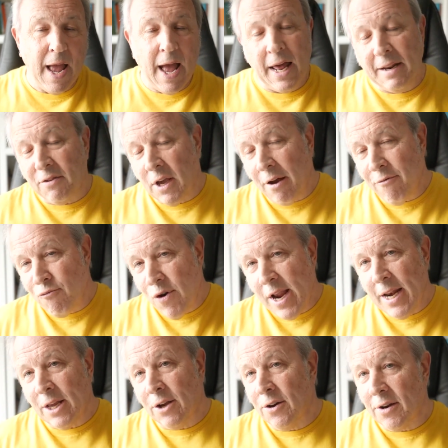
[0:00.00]
And if you get
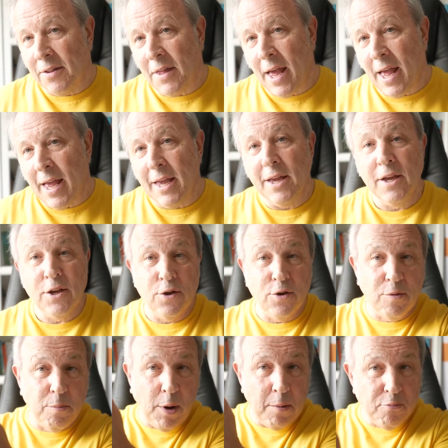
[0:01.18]
really good at that, you
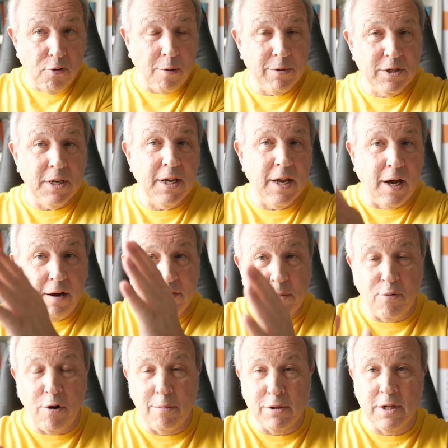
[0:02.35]
can buy property after
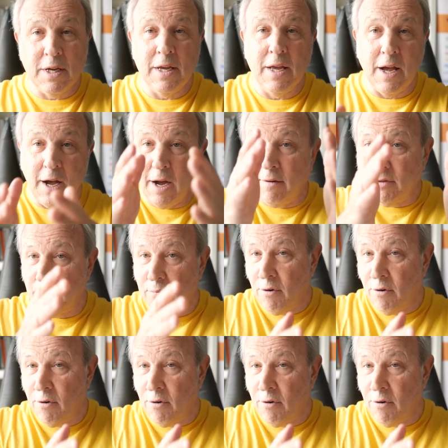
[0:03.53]
property after